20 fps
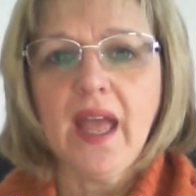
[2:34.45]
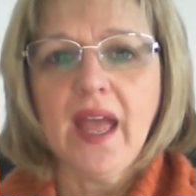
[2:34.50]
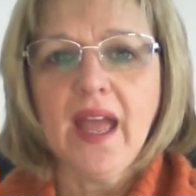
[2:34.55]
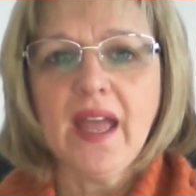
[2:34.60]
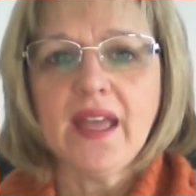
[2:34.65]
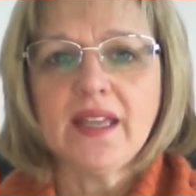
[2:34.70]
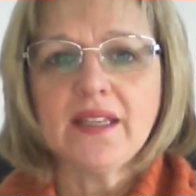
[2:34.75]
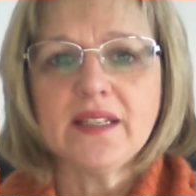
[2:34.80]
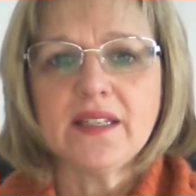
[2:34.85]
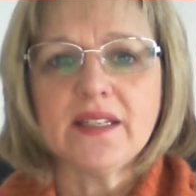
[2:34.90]

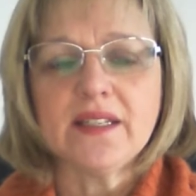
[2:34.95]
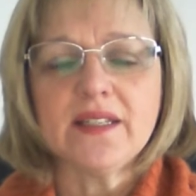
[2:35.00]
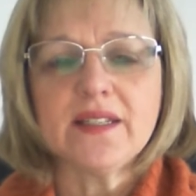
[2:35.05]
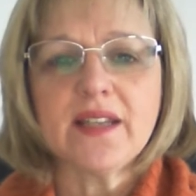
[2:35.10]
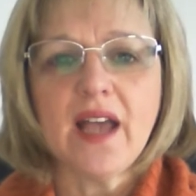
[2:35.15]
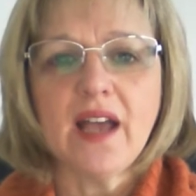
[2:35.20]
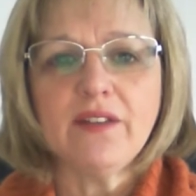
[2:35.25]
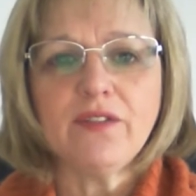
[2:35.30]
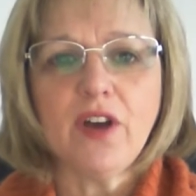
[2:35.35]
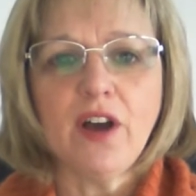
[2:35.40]
And
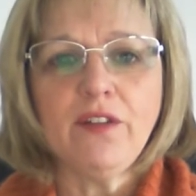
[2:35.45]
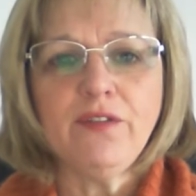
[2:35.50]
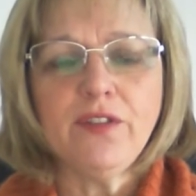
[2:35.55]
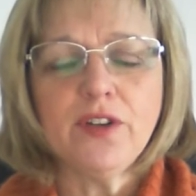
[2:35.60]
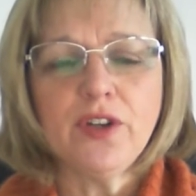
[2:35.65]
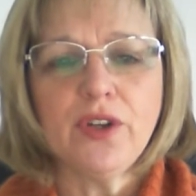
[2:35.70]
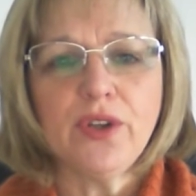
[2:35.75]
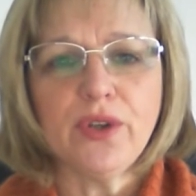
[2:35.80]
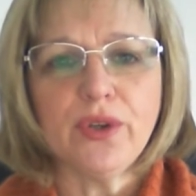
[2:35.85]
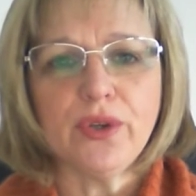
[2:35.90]
I've
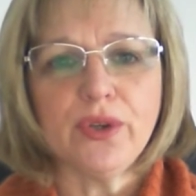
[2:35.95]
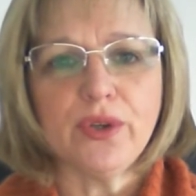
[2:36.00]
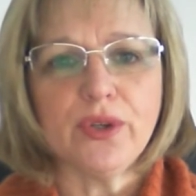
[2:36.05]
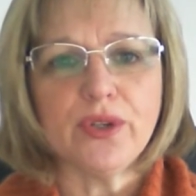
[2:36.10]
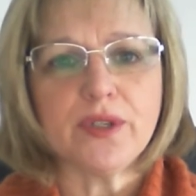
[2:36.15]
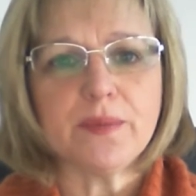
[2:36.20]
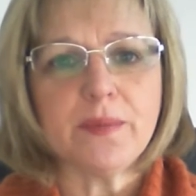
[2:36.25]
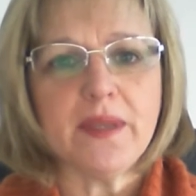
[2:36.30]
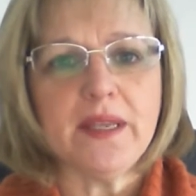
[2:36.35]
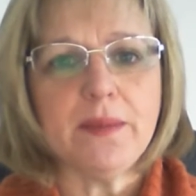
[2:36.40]
often
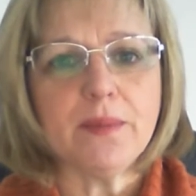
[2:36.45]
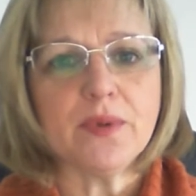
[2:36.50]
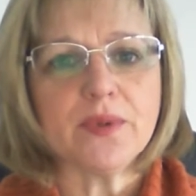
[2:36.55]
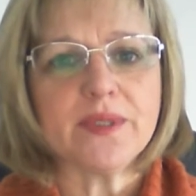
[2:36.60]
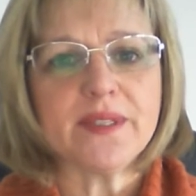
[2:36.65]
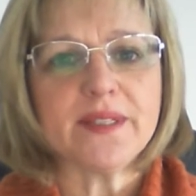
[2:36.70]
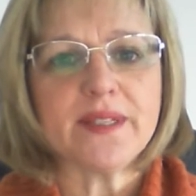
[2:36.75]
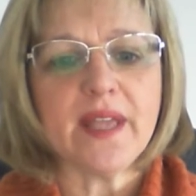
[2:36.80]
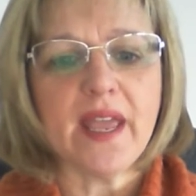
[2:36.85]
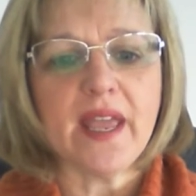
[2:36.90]
heard people
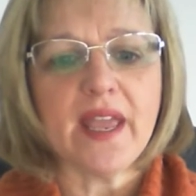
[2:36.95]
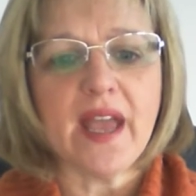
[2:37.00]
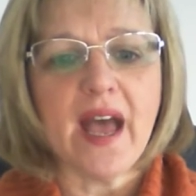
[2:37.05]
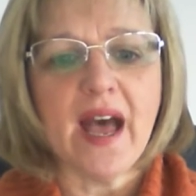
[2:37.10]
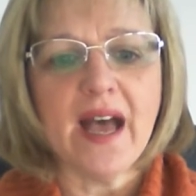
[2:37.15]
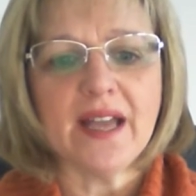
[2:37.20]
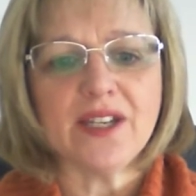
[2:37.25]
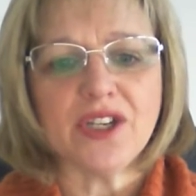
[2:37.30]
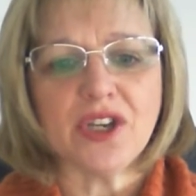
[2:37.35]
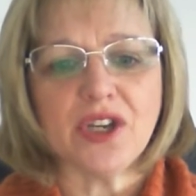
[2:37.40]
say,
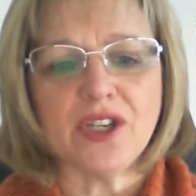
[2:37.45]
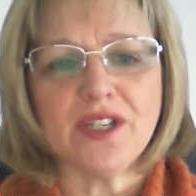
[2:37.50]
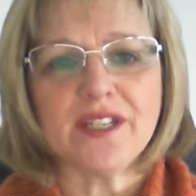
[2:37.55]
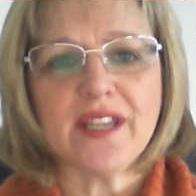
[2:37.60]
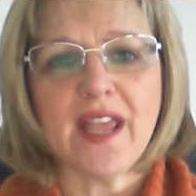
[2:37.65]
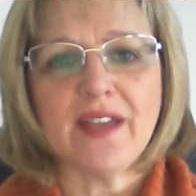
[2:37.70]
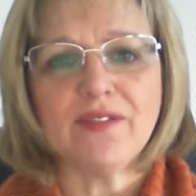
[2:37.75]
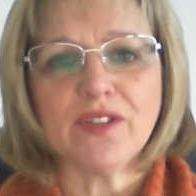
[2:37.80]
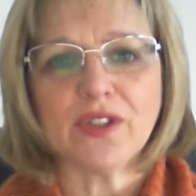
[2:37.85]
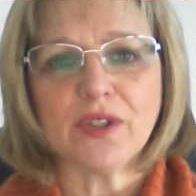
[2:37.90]
I don't
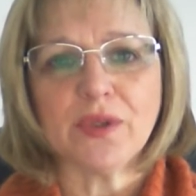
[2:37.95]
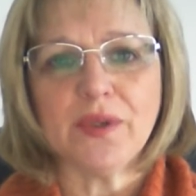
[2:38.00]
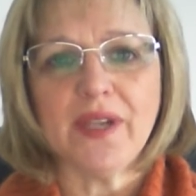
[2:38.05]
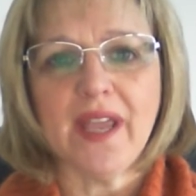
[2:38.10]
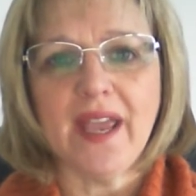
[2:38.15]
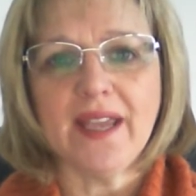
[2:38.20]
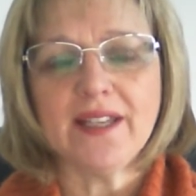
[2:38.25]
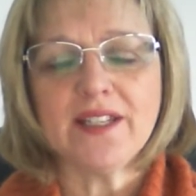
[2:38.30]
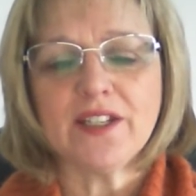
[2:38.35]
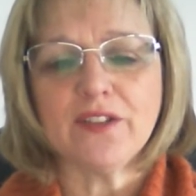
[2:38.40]
have a
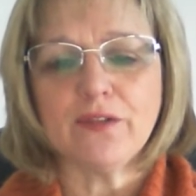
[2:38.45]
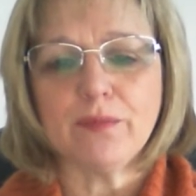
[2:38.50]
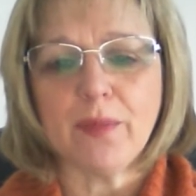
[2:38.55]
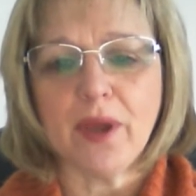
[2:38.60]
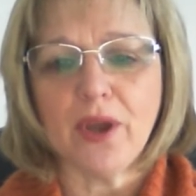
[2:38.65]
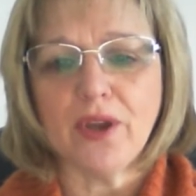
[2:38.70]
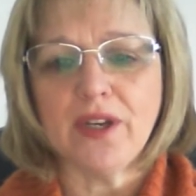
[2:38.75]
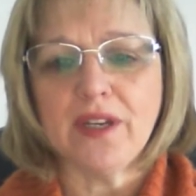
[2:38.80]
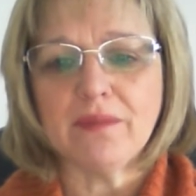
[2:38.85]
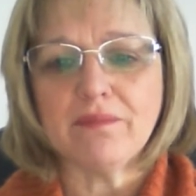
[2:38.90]
creative
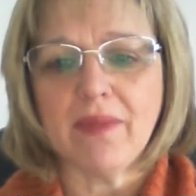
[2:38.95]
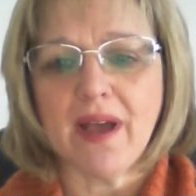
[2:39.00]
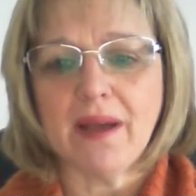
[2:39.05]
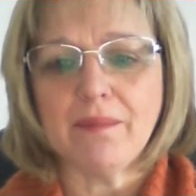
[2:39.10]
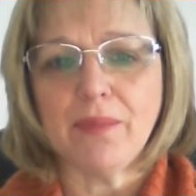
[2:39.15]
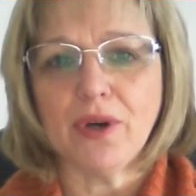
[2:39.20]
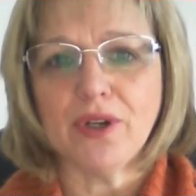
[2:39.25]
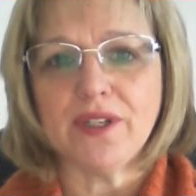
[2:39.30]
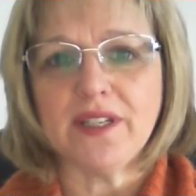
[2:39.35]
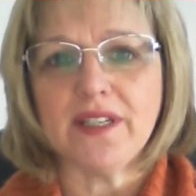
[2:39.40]
bone in my
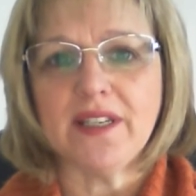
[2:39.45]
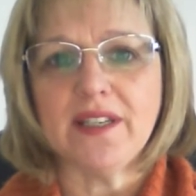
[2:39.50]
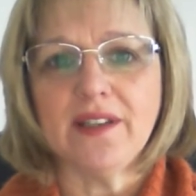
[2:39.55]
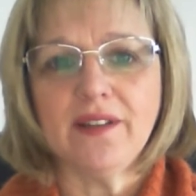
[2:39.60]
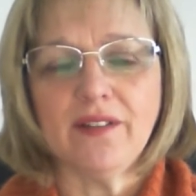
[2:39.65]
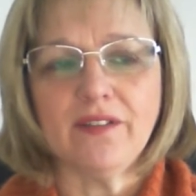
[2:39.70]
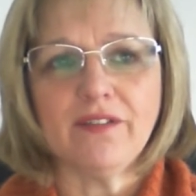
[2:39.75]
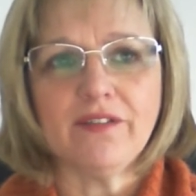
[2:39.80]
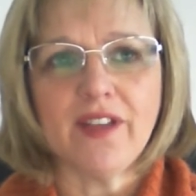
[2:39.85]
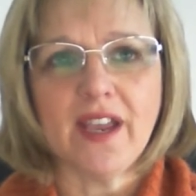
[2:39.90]
body.
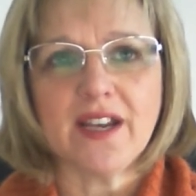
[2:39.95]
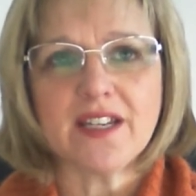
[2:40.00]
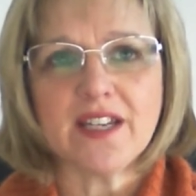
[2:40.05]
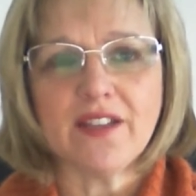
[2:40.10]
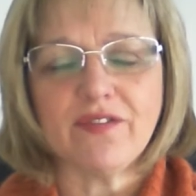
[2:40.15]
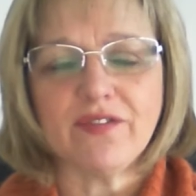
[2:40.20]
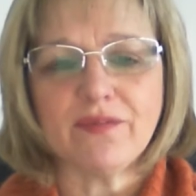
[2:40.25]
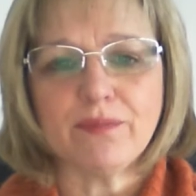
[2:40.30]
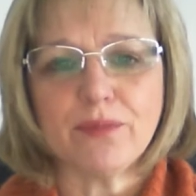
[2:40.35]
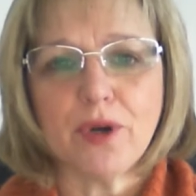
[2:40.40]
In fact,
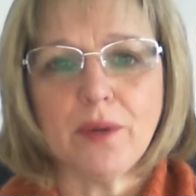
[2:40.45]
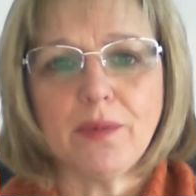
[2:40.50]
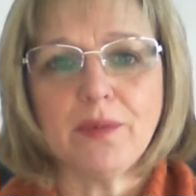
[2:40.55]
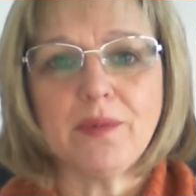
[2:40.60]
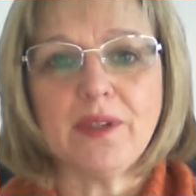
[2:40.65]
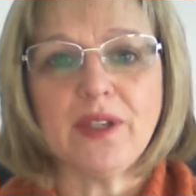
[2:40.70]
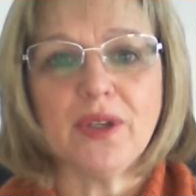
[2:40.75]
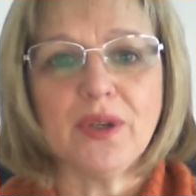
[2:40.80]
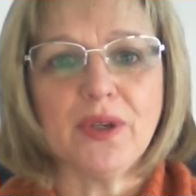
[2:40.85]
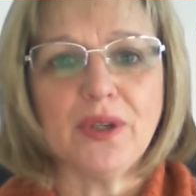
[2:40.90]
I've
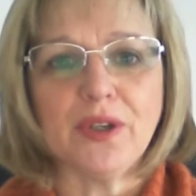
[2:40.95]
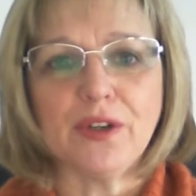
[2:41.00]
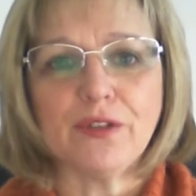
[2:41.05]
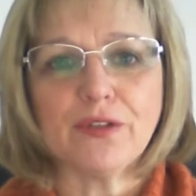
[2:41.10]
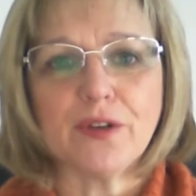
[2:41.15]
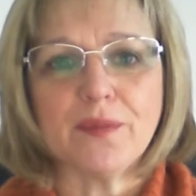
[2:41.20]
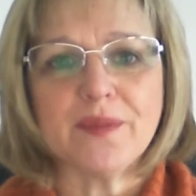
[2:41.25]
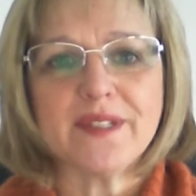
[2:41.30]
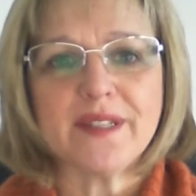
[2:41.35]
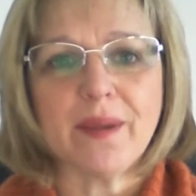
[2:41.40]
probably heard it
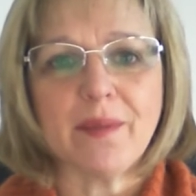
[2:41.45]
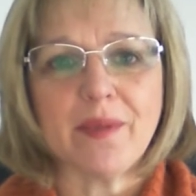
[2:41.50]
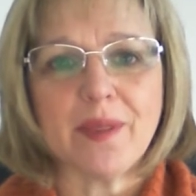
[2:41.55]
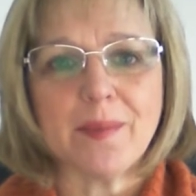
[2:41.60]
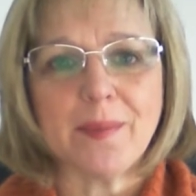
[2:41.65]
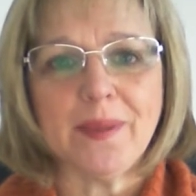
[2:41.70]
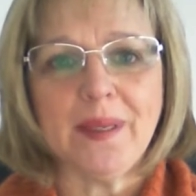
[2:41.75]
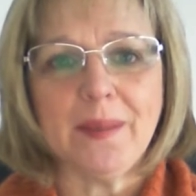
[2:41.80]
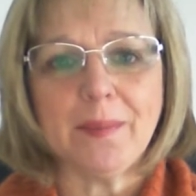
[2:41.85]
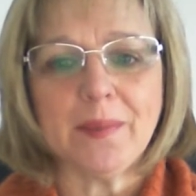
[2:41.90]
from some of the
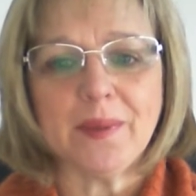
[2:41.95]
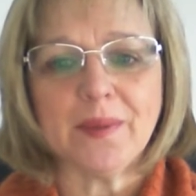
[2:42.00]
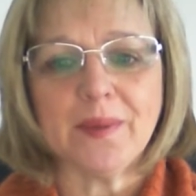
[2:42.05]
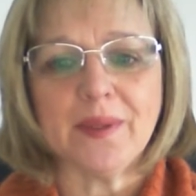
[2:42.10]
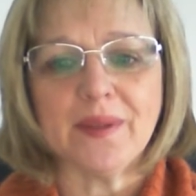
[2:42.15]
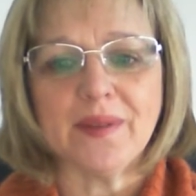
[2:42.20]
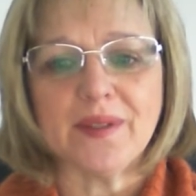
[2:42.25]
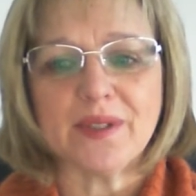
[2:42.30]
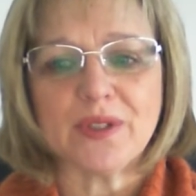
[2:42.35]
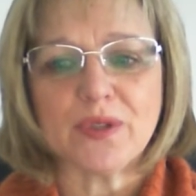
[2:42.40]
people
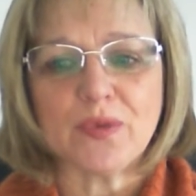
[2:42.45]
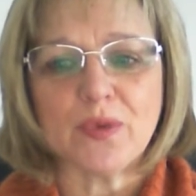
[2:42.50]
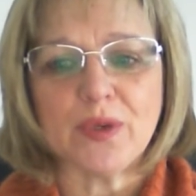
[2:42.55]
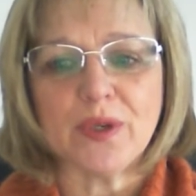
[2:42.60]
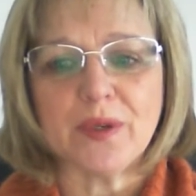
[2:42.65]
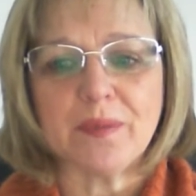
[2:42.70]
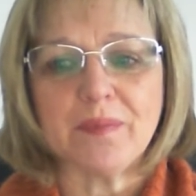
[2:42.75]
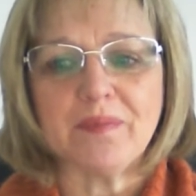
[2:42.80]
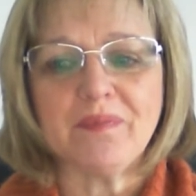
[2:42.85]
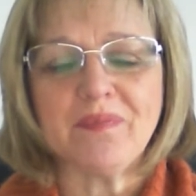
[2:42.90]
in this
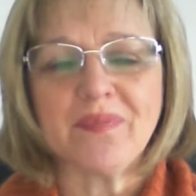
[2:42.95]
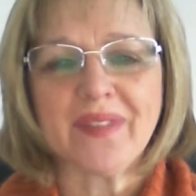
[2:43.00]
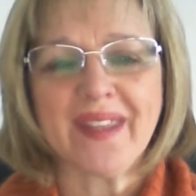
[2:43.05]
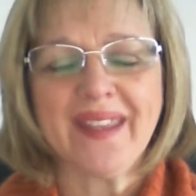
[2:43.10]
room.